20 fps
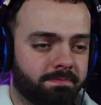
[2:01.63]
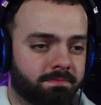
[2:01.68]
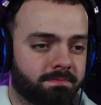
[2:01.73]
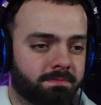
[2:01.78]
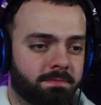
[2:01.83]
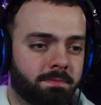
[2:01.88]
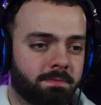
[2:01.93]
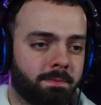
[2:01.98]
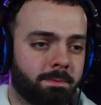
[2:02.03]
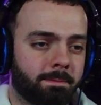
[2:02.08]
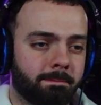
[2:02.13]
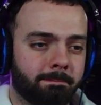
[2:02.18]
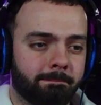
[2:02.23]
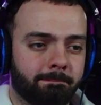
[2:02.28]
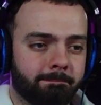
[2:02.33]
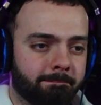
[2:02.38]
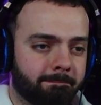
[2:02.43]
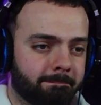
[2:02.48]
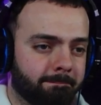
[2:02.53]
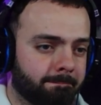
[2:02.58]
Toshinori.
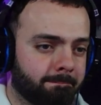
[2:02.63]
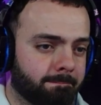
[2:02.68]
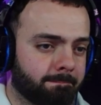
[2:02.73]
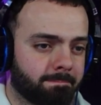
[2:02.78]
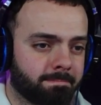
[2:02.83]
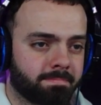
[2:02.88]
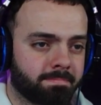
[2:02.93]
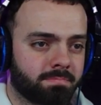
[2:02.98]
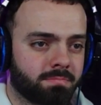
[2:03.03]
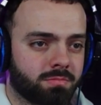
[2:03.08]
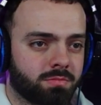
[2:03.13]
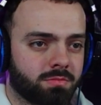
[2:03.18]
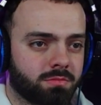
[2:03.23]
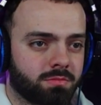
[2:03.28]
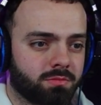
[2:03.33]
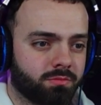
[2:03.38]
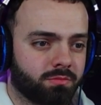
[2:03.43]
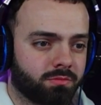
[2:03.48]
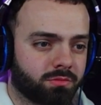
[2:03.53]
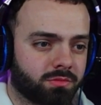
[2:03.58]
You went
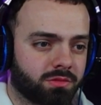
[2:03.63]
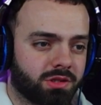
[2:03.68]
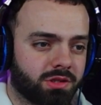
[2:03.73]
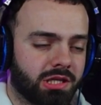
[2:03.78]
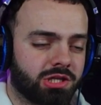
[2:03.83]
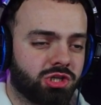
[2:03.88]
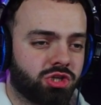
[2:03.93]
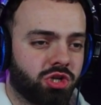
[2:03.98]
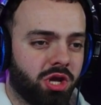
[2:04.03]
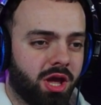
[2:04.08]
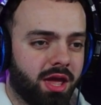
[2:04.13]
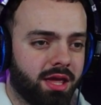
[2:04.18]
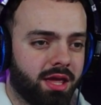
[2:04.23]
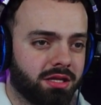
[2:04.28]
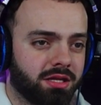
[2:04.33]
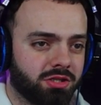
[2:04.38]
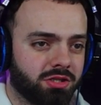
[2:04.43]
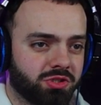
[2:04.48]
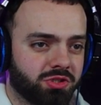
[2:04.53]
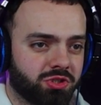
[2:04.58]
down a long hard
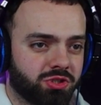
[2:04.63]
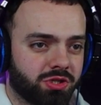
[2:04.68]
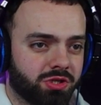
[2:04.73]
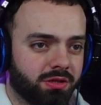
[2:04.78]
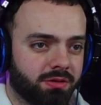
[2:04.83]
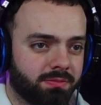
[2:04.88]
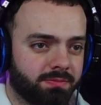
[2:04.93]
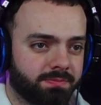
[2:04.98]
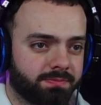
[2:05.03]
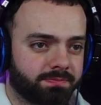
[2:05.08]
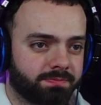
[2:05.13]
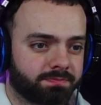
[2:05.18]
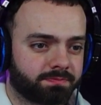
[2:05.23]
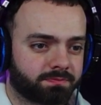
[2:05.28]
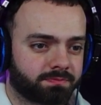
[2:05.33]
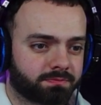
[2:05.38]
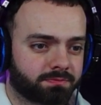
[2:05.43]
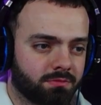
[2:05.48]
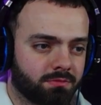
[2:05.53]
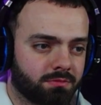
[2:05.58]
road to attain this
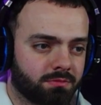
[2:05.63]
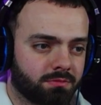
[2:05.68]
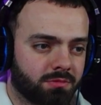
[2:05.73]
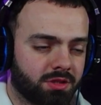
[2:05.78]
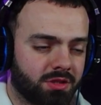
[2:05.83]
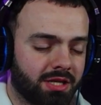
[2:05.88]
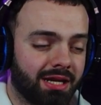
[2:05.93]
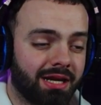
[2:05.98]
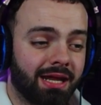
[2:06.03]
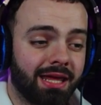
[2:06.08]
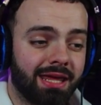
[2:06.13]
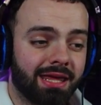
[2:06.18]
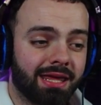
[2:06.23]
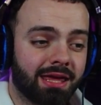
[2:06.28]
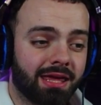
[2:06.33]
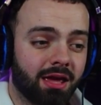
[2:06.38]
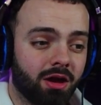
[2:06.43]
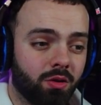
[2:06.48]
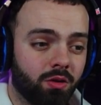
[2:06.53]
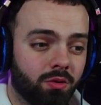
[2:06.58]
power. Did he my
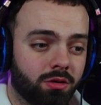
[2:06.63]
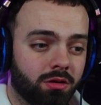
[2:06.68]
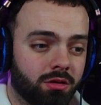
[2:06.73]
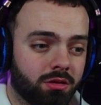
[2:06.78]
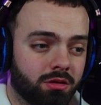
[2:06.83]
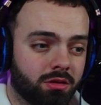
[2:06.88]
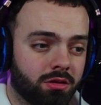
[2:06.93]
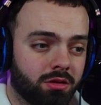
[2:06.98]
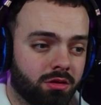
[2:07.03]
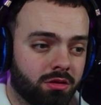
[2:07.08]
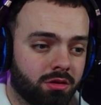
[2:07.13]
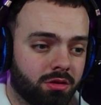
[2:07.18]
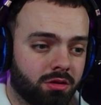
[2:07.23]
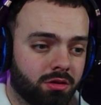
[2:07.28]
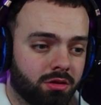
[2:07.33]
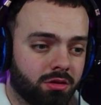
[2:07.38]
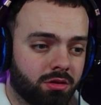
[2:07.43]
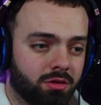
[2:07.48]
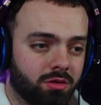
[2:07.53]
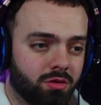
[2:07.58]
kill? Master was a
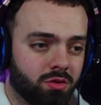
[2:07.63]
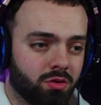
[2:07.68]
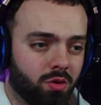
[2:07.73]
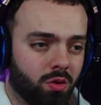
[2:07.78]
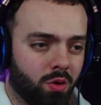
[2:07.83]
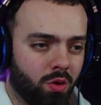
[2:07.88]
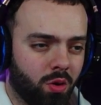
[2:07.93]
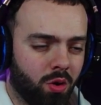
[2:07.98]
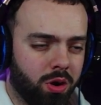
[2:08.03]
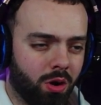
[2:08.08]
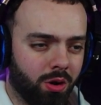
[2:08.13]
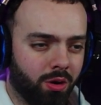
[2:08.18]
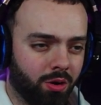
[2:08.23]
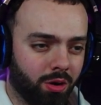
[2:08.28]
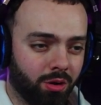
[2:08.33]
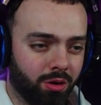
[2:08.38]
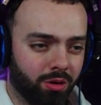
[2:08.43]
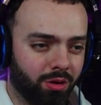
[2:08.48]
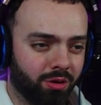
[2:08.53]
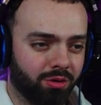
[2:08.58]
true hero.
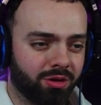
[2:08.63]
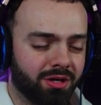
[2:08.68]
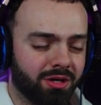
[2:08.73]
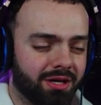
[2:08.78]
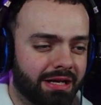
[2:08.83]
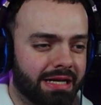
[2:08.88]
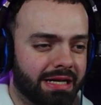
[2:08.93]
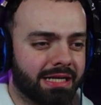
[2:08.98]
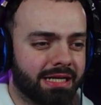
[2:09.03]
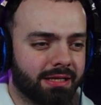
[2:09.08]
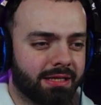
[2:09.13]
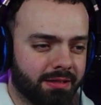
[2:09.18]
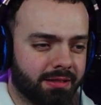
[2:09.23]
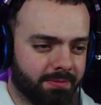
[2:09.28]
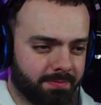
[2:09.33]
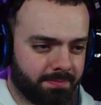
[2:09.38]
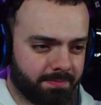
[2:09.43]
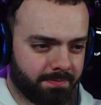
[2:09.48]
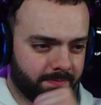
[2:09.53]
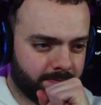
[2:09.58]
Oh. Keep her name
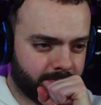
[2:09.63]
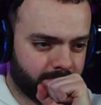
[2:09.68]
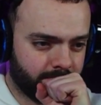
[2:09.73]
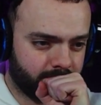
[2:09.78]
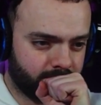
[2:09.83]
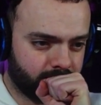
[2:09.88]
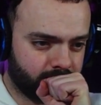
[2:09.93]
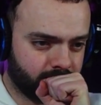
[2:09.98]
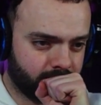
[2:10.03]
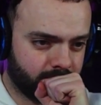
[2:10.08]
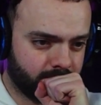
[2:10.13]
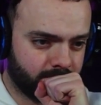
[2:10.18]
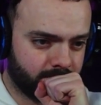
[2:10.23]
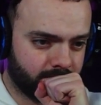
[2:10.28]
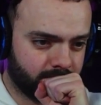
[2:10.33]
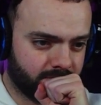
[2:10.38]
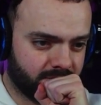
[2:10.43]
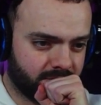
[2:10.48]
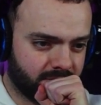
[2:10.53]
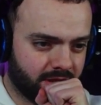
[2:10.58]
out of your filthy
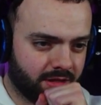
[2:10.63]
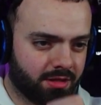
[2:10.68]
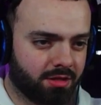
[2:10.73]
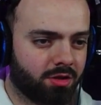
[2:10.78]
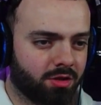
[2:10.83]
mouth.